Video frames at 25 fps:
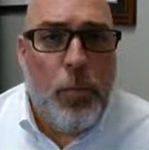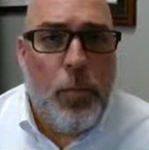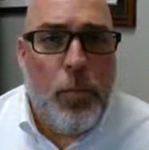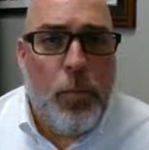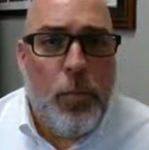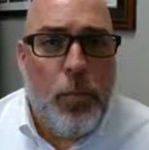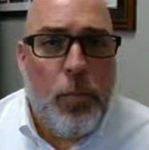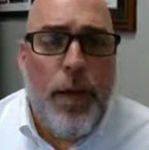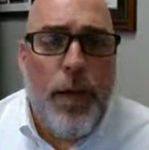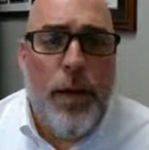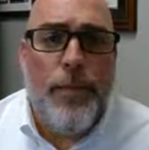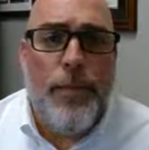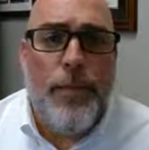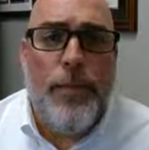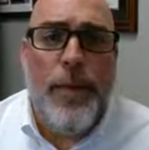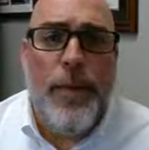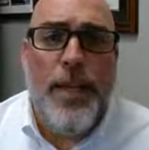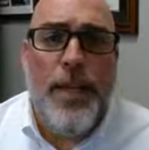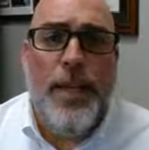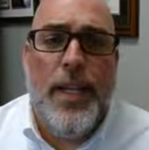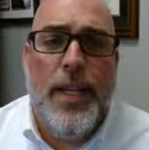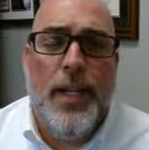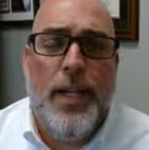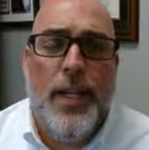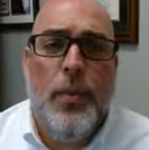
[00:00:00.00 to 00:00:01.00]
They're a
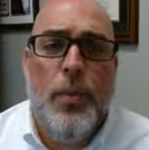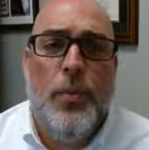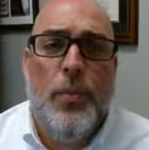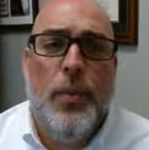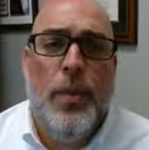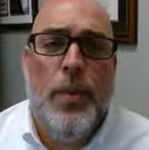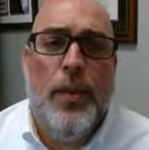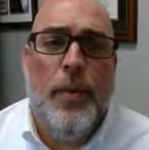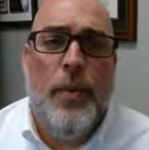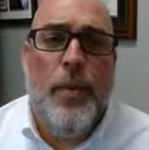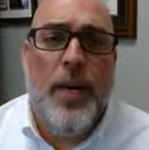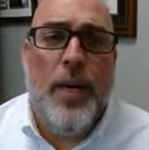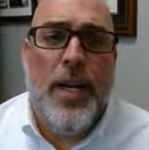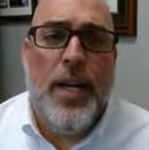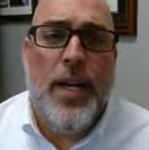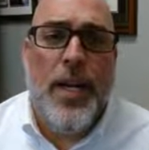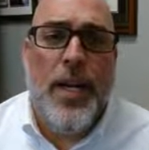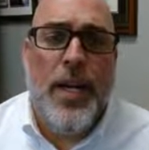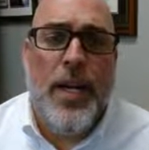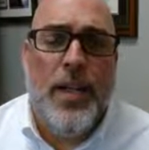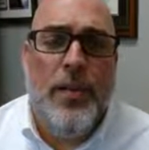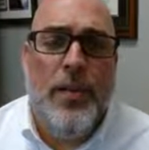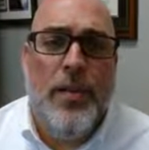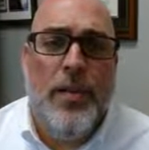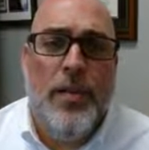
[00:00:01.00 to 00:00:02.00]
fund that you put the
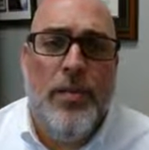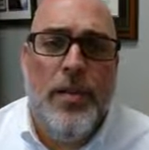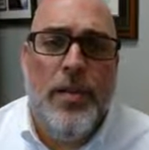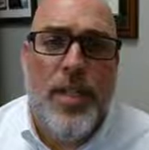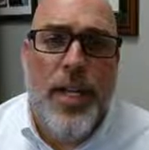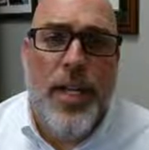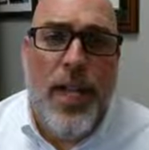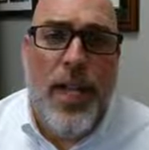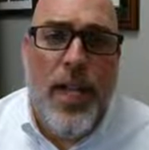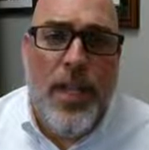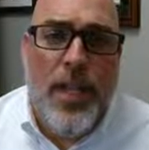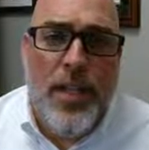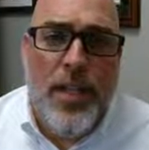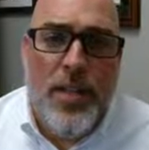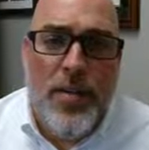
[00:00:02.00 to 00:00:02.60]
money into today.